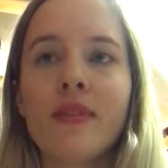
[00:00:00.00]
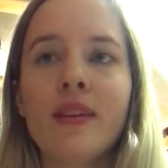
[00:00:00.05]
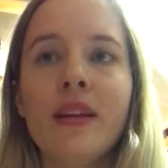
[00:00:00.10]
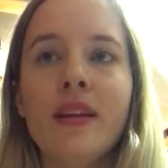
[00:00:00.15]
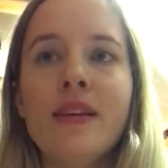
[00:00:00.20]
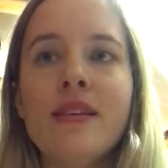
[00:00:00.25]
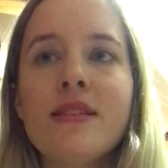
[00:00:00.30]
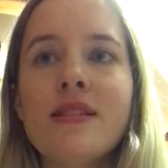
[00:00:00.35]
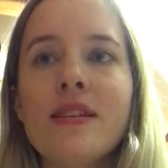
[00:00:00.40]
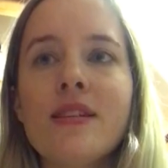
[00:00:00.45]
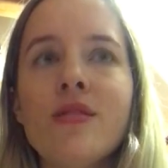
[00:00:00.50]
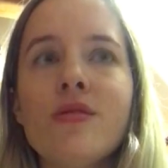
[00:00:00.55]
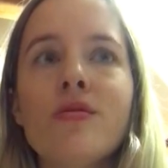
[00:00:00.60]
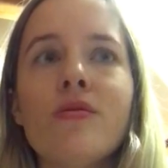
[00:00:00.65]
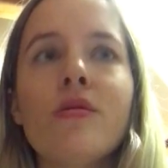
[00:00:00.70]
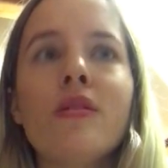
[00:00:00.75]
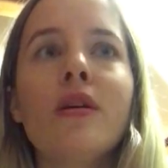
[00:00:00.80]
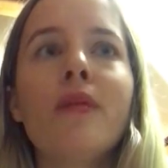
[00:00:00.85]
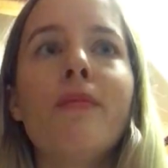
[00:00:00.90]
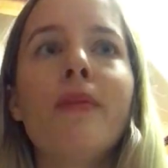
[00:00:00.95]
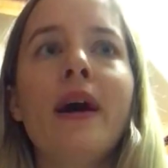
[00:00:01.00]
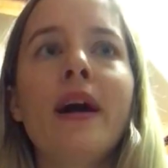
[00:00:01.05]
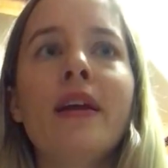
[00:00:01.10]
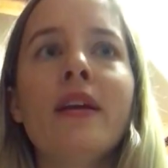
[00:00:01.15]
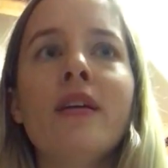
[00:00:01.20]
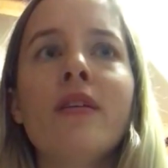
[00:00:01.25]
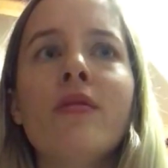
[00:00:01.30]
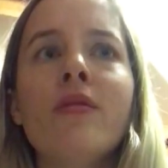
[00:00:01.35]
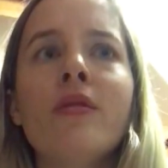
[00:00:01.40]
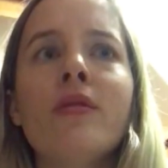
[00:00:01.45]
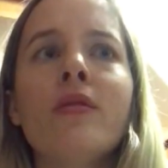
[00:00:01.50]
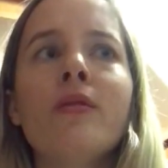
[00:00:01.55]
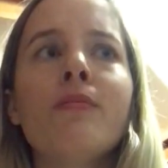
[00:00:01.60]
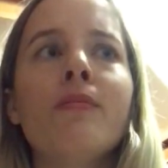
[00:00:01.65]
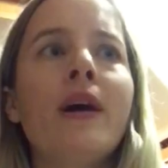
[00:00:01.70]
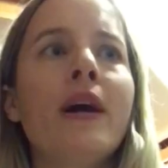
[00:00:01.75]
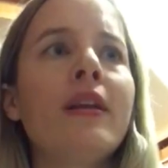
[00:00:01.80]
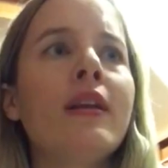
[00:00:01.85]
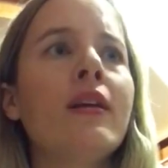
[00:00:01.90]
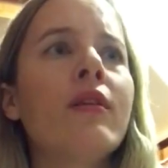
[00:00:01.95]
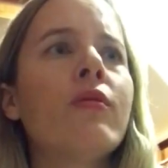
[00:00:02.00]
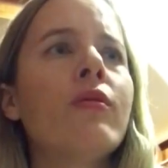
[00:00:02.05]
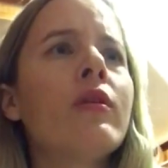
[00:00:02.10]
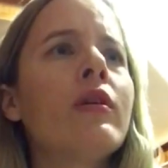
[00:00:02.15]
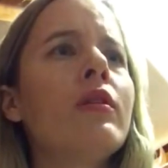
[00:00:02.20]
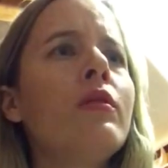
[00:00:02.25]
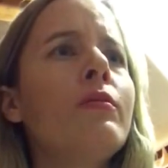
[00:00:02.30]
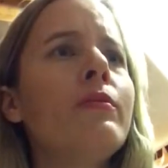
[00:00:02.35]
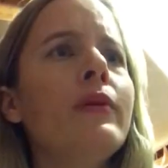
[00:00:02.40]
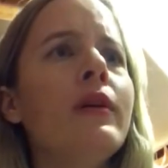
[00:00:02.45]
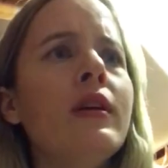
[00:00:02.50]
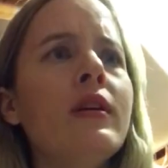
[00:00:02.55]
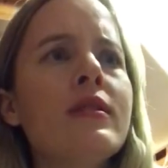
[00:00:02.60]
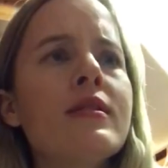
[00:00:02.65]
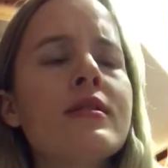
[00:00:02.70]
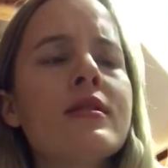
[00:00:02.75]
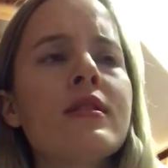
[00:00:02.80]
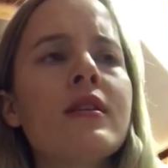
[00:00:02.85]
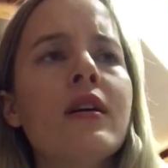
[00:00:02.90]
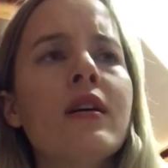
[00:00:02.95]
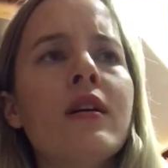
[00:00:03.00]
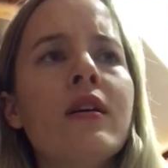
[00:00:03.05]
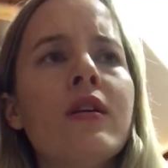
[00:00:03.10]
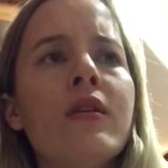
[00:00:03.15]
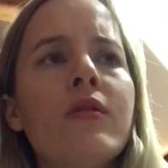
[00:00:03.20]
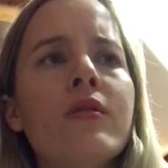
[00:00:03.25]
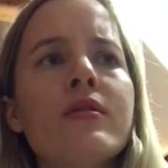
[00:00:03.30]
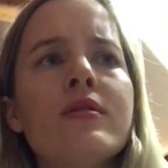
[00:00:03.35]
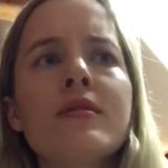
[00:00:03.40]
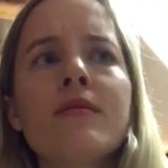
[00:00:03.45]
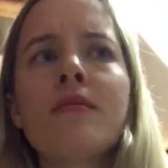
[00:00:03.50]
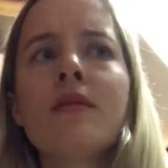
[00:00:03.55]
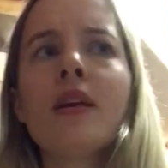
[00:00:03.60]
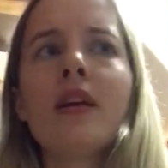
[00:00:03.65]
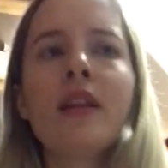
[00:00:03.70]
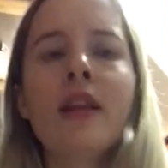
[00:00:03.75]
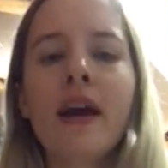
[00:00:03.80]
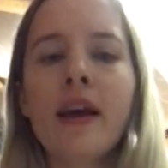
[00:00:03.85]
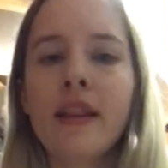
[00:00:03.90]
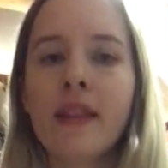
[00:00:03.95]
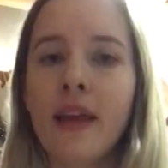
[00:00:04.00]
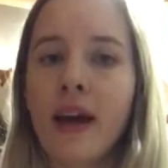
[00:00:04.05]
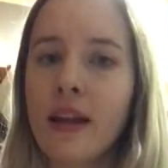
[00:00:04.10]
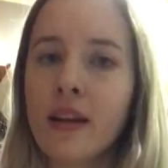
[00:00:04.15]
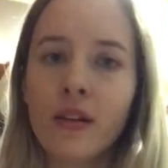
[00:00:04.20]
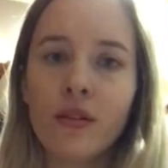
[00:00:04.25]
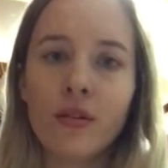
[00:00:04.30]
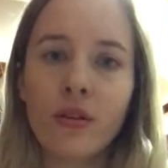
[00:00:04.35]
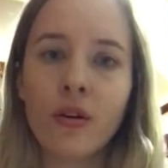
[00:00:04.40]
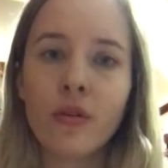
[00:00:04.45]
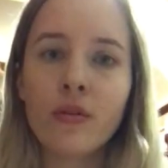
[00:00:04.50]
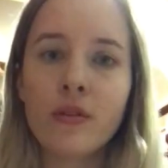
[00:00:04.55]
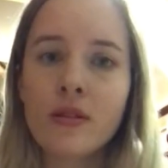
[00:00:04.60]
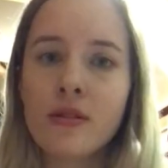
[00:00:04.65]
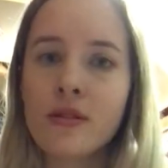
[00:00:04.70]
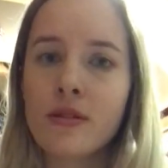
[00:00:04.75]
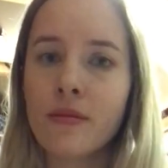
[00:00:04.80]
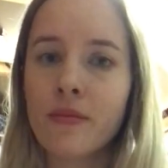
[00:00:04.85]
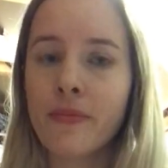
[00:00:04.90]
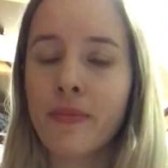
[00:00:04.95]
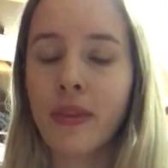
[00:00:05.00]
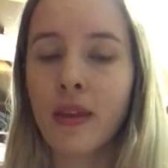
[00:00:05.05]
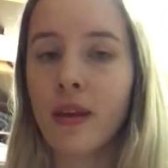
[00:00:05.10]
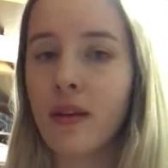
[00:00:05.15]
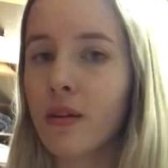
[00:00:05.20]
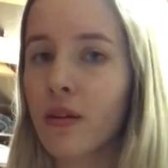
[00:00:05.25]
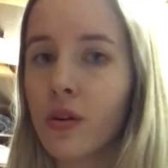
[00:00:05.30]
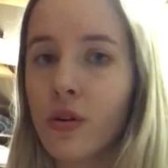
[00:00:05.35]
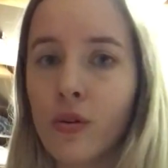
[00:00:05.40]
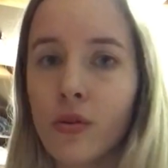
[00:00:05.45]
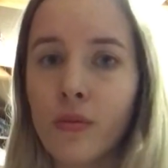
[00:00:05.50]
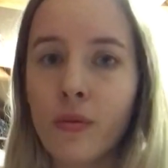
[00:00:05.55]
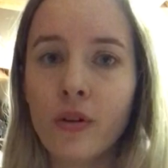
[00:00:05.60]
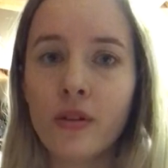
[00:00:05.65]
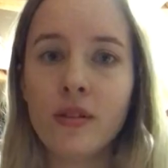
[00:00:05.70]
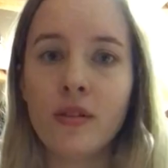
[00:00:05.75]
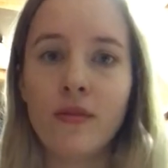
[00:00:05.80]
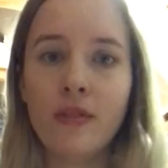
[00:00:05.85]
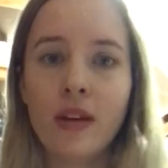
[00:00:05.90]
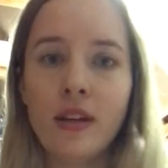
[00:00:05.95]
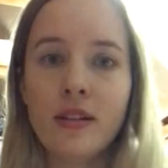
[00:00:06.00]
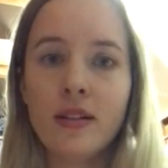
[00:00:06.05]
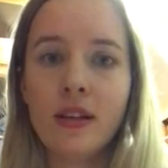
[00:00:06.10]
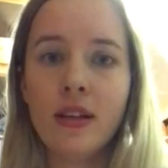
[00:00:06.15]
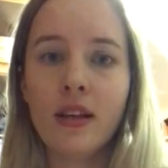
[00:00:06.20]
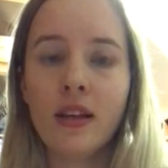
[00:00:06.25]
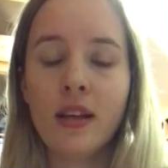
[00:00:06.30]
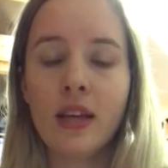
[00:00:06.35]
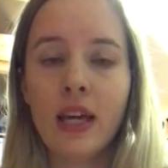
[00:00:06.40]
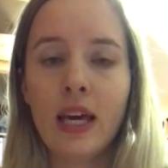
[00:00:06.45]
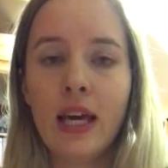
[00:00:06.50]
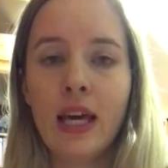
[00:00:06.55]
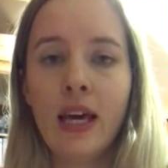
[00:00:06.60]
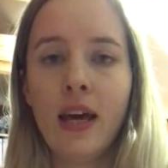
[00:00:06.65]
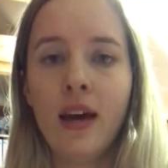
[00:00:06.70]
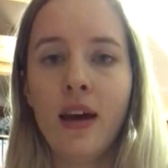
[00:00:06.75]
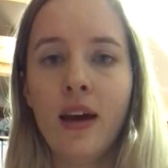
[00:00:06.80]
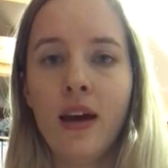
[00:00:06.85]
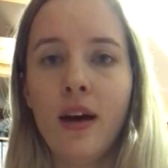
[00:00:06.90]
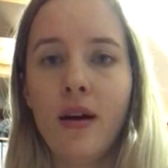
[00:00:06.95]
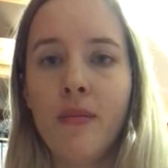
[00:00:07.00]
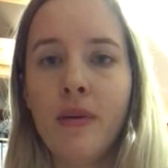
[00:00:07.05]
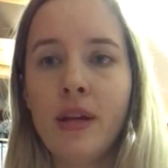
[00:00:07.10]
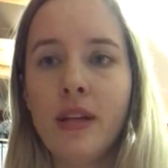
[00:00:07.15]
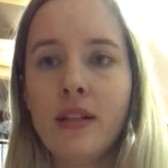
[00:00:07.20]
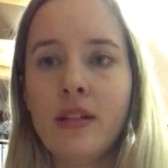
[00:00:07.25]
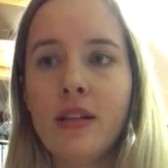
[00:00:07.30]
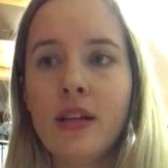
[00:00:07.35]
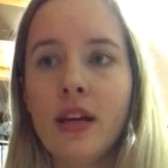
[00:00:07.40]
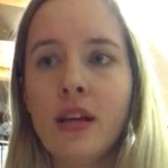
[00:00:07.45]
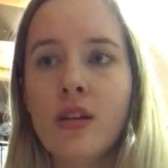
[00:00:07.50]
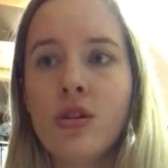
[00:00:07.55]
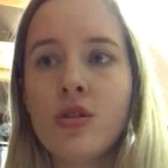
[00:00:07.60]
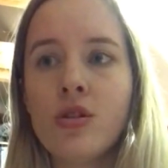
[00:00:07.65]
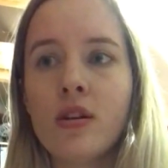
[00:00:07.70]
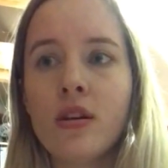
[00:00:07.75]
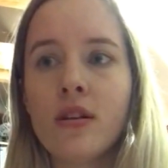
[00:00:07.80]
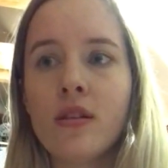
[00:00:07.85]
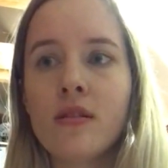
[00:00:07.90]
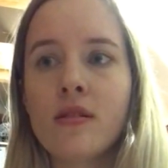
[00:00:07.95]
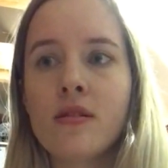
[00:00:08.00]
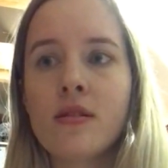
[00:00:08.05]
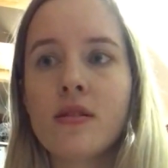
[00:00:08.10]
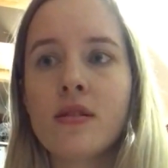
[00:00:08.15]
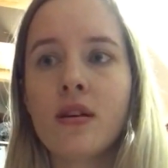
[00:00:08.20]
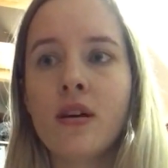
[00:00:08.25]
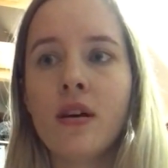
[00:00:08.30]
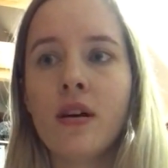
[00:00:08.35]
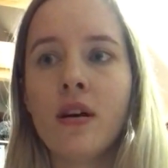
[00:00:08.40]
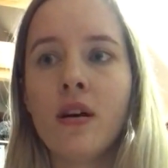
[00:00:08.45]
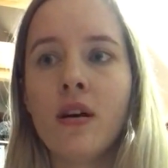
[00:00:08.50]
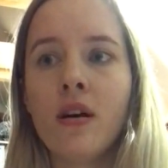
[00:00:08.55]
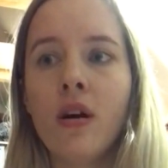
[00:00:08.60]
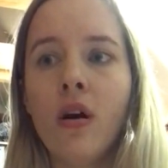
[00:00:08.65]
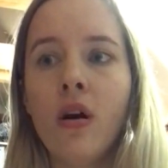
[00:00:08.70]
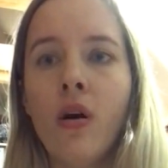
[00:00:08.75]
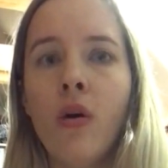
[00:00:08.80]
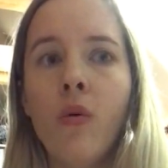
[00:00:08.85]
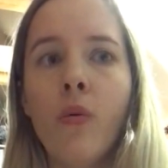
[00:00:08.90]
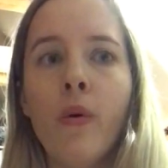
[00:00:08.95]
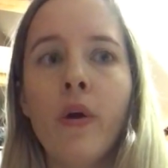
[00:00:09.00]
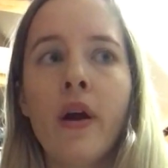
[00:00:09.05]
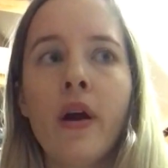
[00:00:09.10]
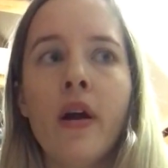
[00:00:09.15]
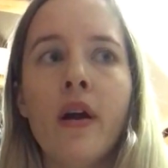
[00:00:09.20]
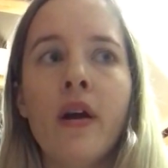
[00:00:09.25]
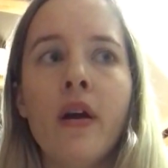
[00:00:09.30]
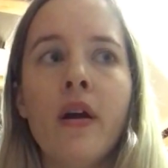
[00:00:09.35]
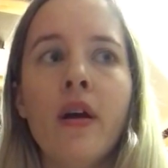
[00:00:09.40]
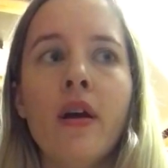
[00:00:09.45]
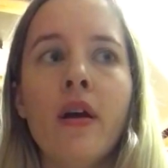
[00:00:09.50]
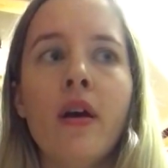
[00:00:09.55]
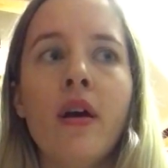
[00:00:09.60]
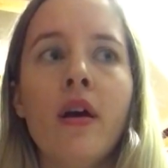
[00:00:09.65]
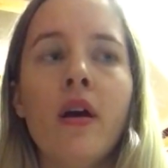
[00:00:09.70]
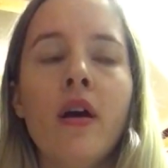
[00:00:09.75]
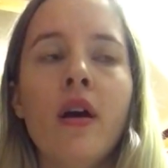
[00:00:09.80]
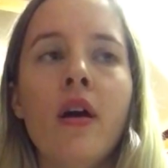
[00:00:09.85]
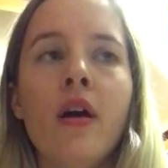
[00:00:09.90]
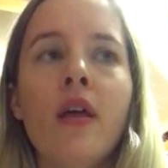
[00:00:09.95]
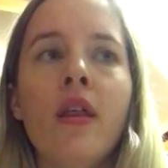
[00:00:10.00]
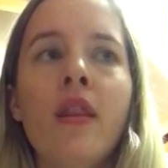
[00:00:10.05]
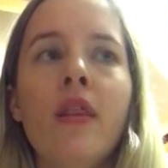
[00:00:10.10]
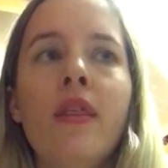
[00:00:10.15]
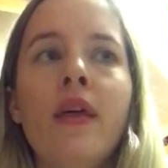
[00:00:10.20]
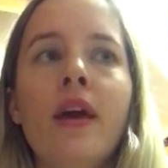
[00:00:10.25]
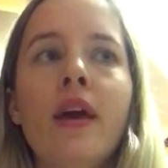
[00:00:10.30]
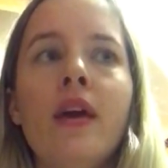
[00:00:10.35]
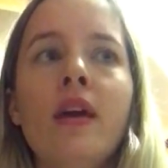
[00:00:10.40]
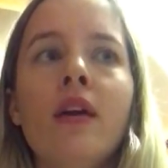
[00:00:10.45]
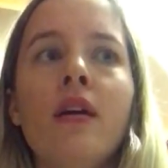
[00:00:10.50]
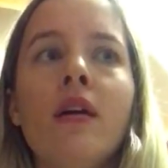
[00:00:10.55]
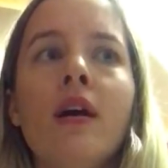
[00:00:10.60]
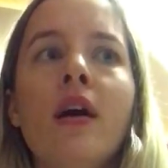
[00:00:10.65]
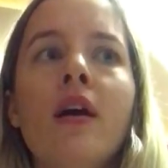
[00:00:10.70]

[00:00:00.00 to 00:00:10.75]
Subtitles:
Listen to the binaural beats or something like that, these good motivating meditations where they